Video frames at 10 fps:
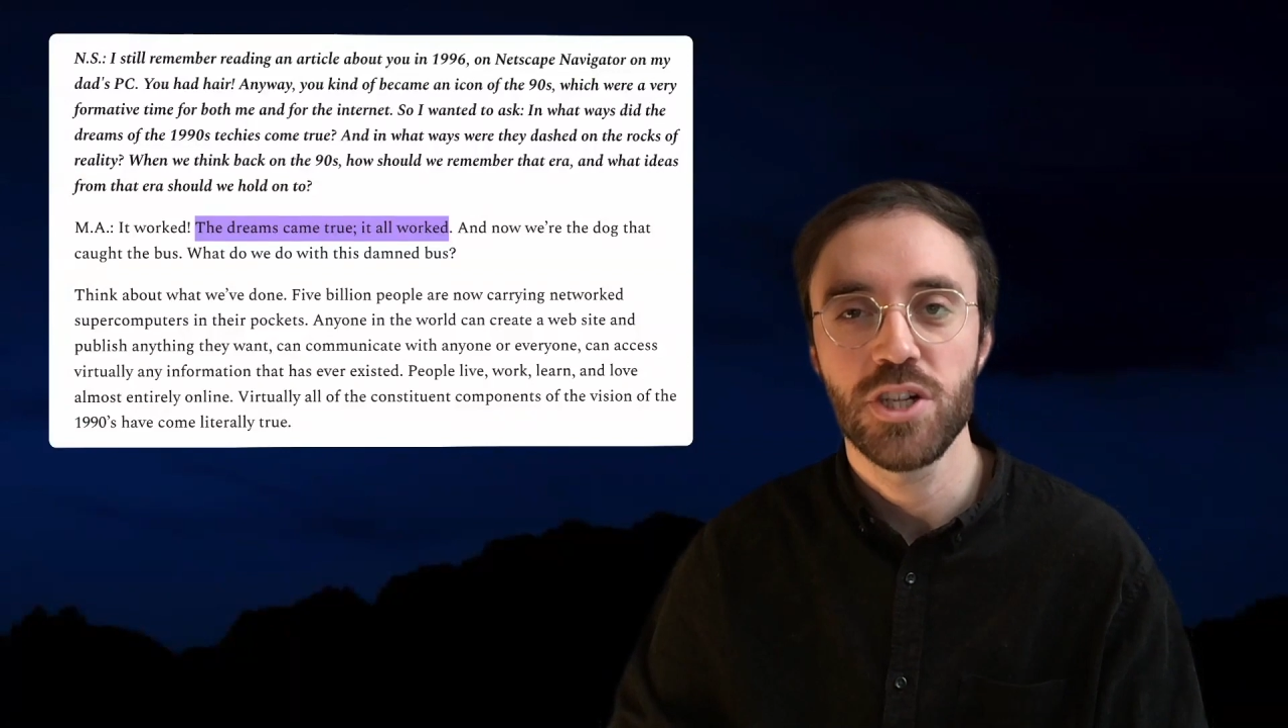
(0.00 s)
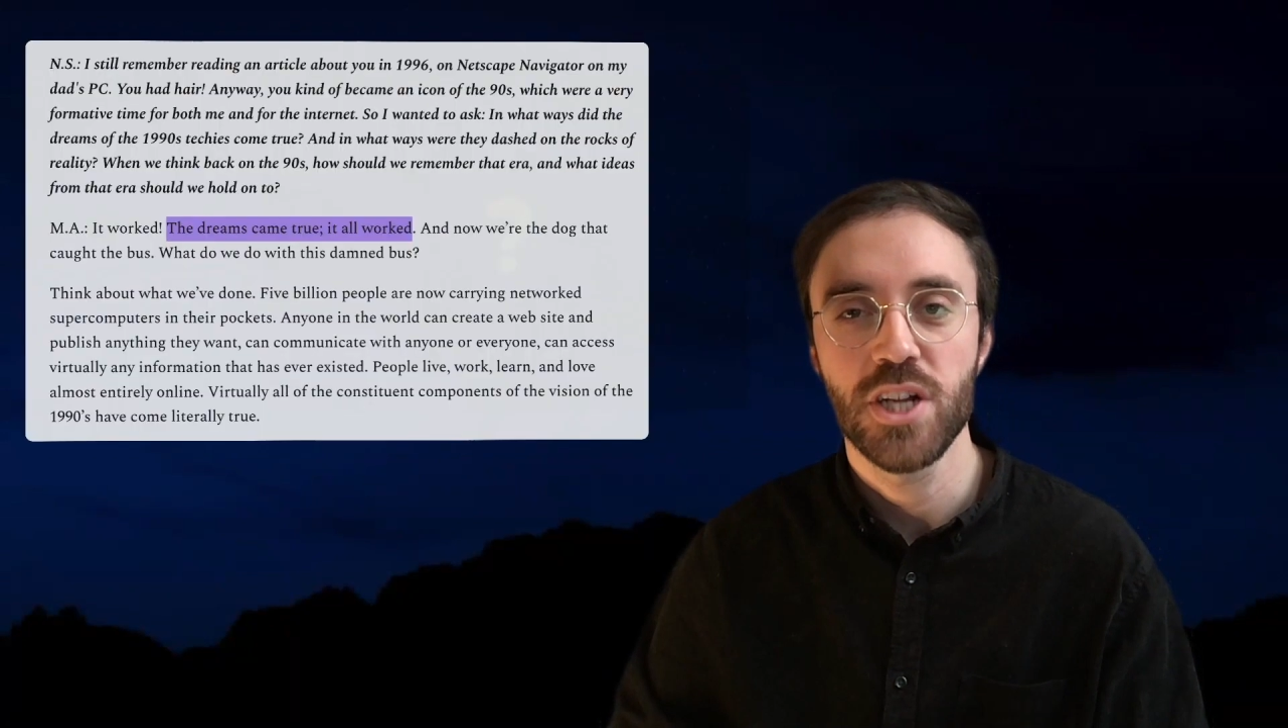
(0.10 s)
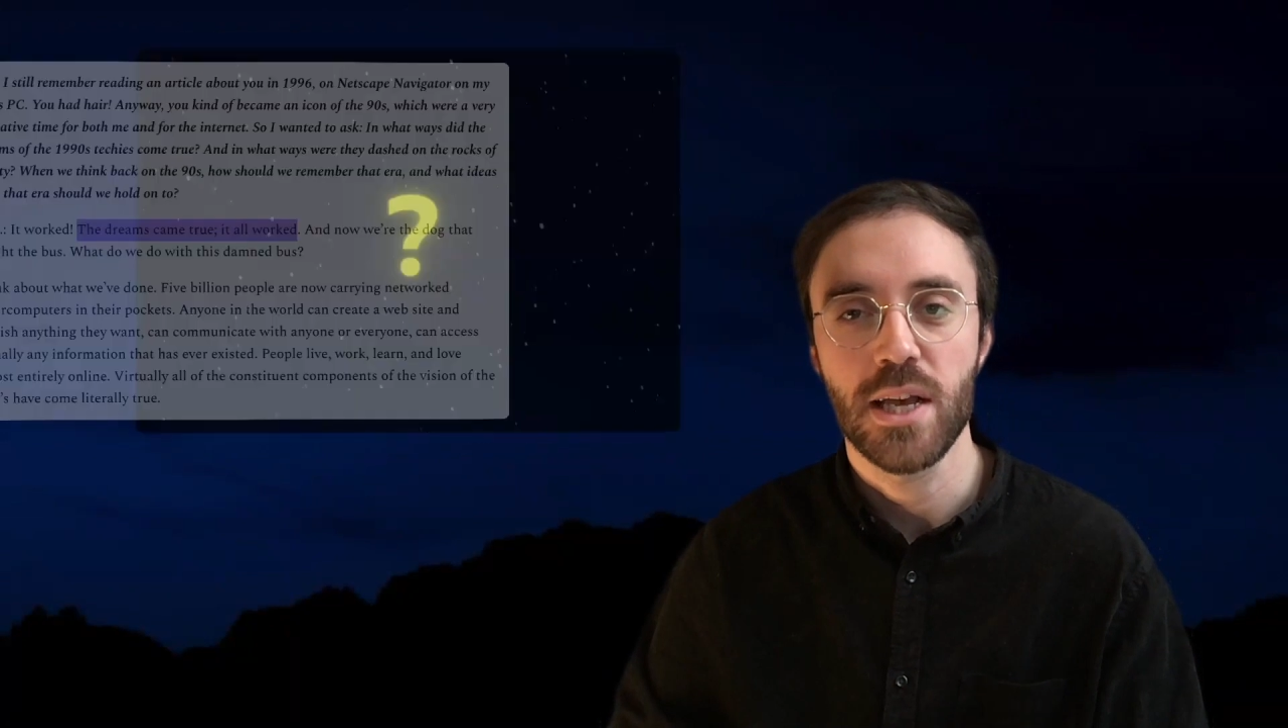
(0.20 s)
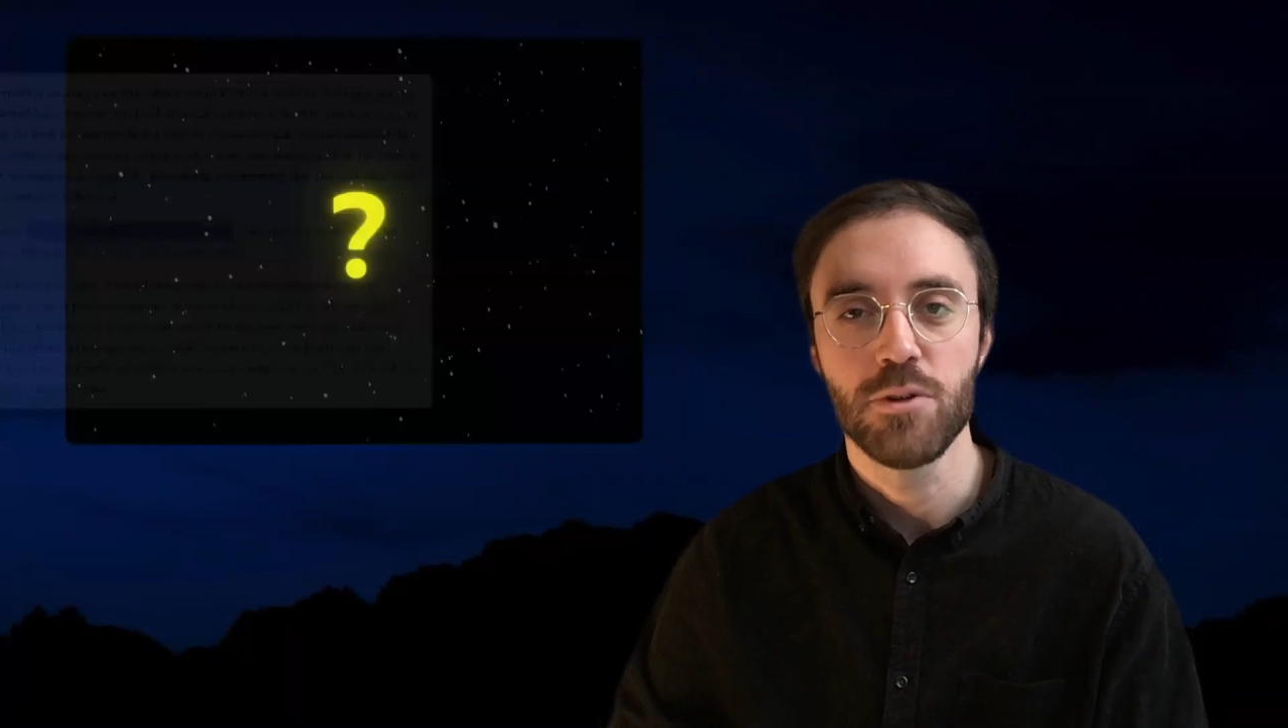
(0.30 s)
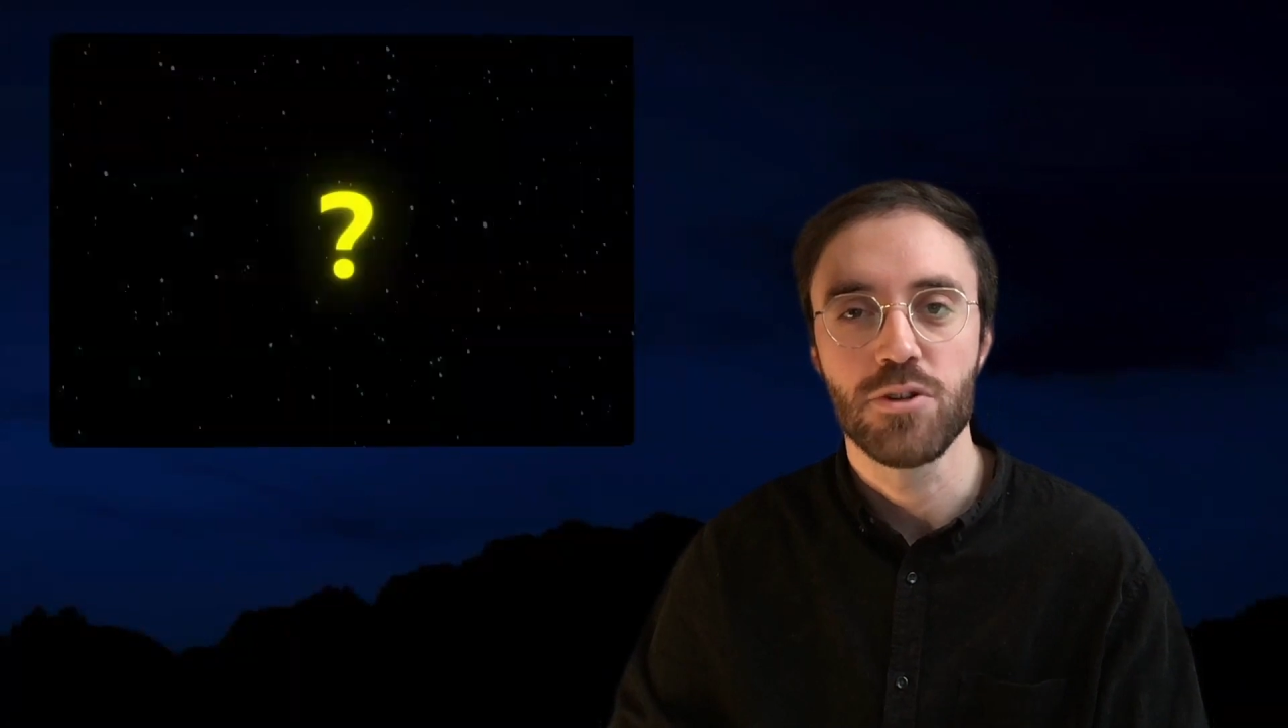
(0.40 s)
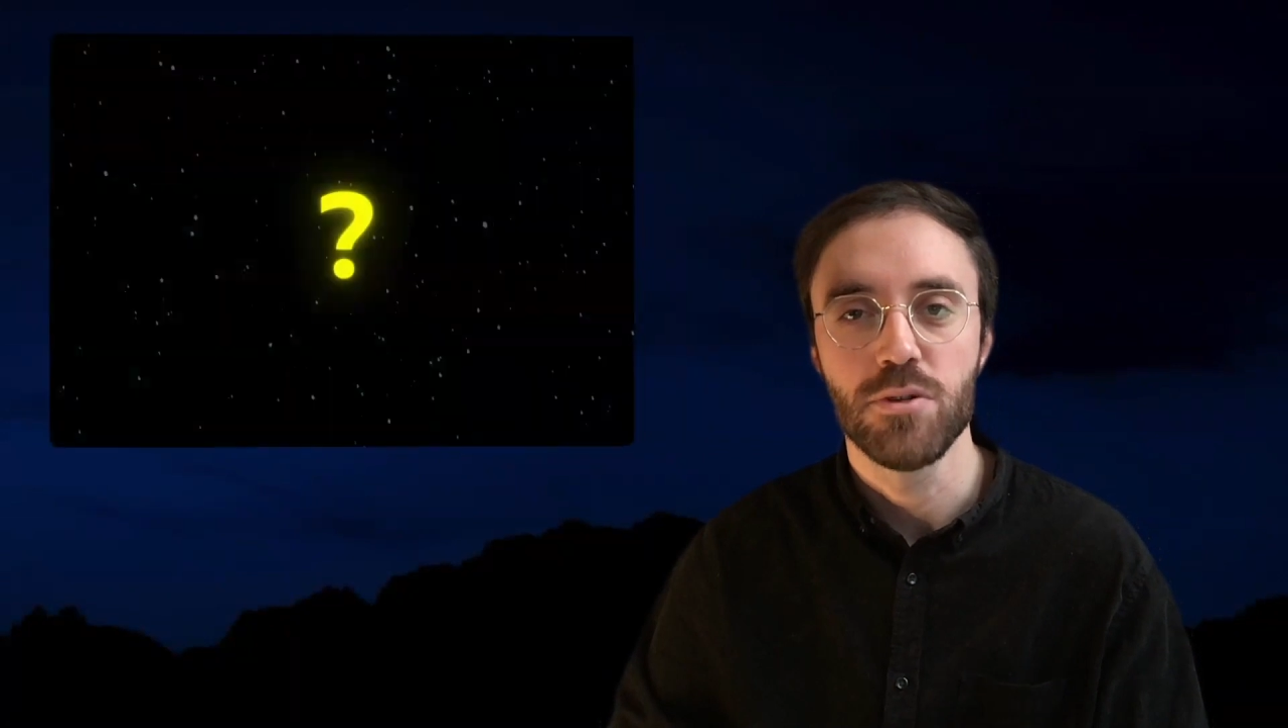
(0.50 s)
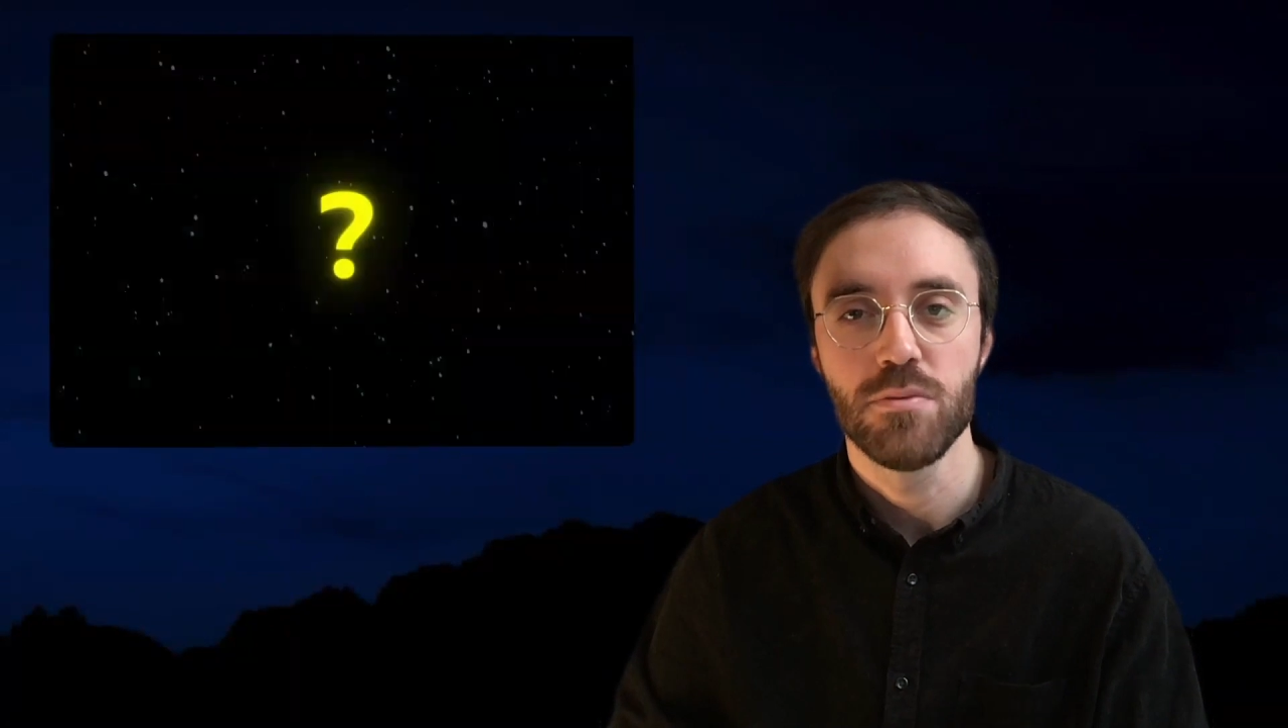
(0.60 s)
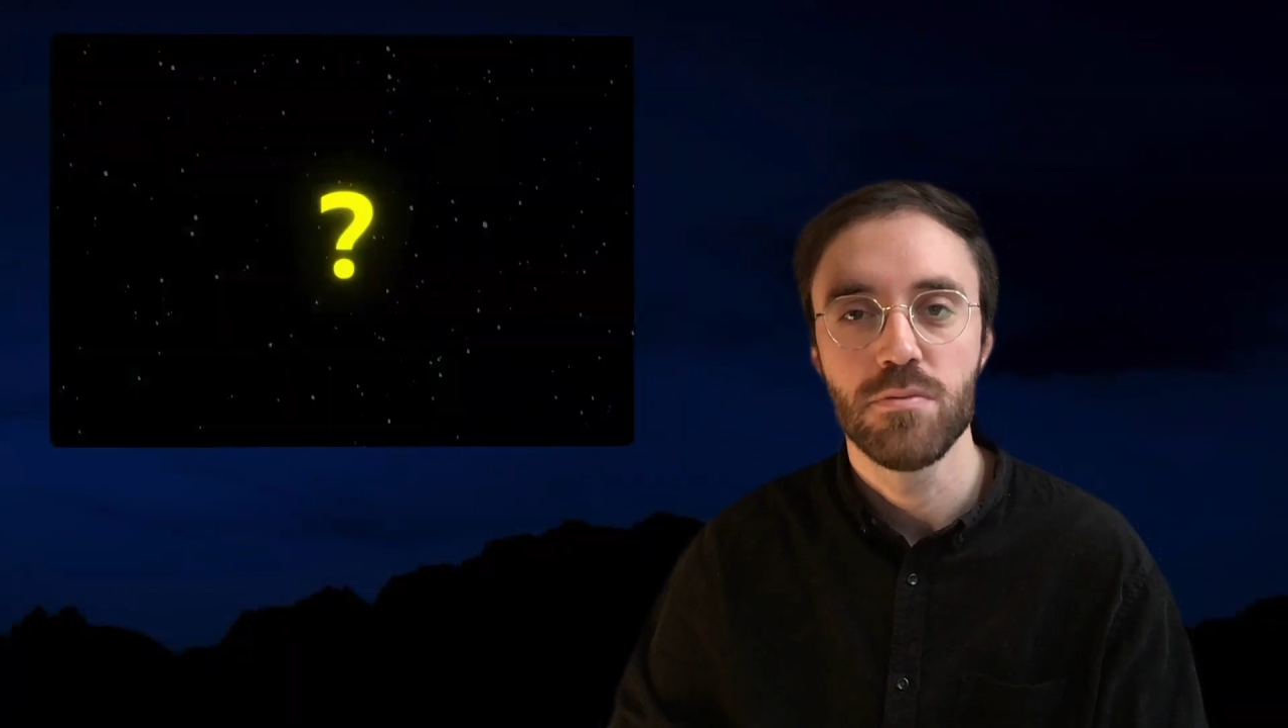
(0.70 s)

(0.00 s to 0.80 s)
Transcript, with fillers: Nakamoto.